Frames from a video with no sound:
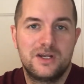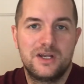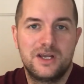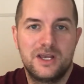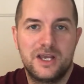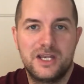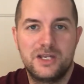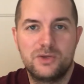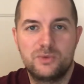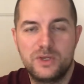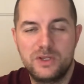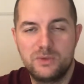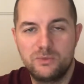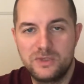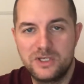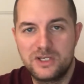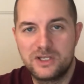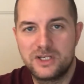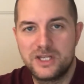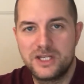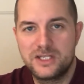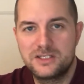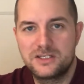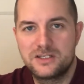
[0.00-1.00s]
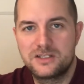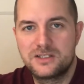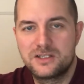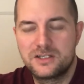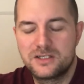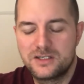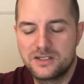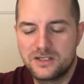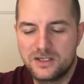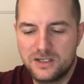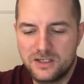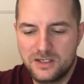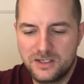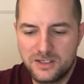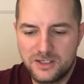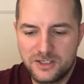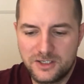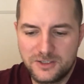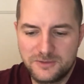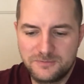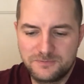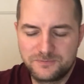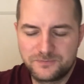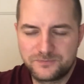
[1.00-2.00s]
Anyway, we connected,
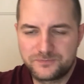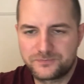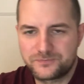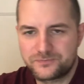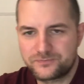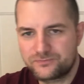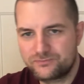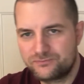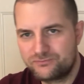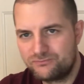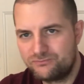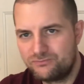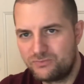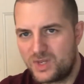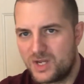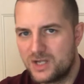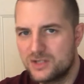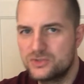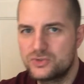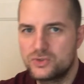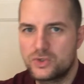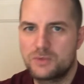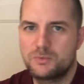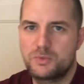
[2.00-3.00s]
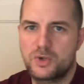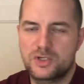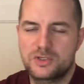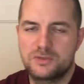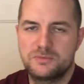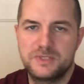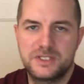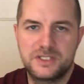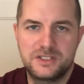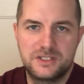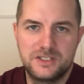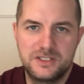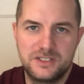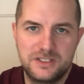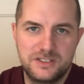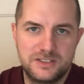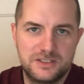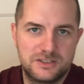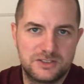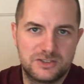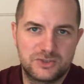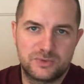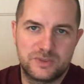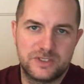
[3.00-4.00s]
took approximately
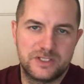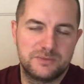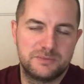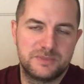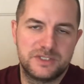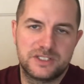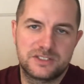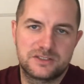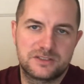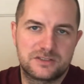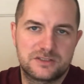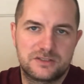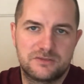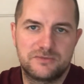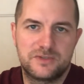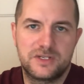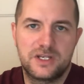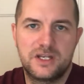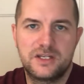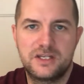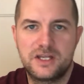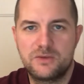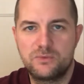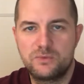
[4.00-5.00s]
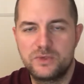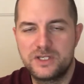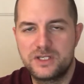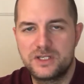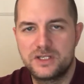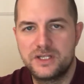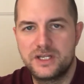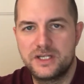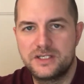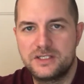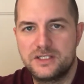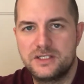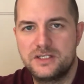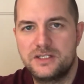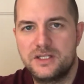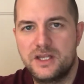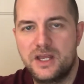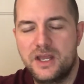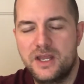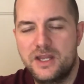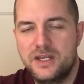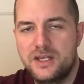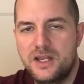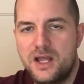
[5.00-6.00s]
20 minutes or something like that. We connected,
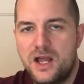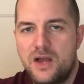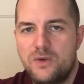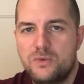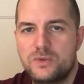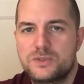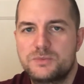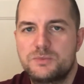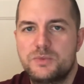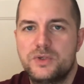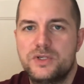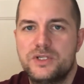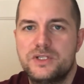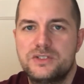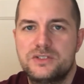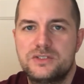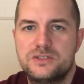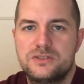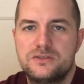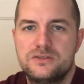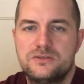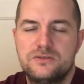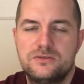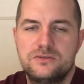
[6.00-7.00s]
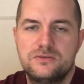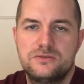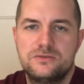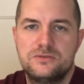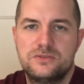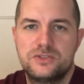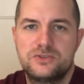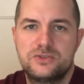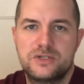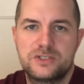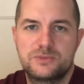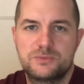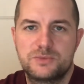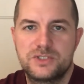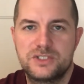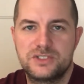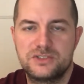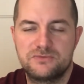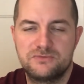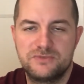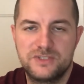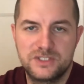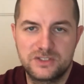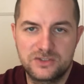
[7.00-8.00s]
and I was put into the
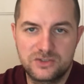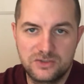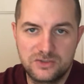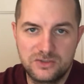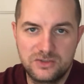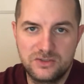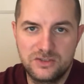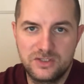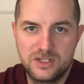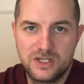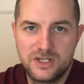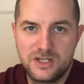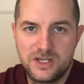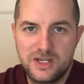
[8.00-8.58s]
transportation vehicle.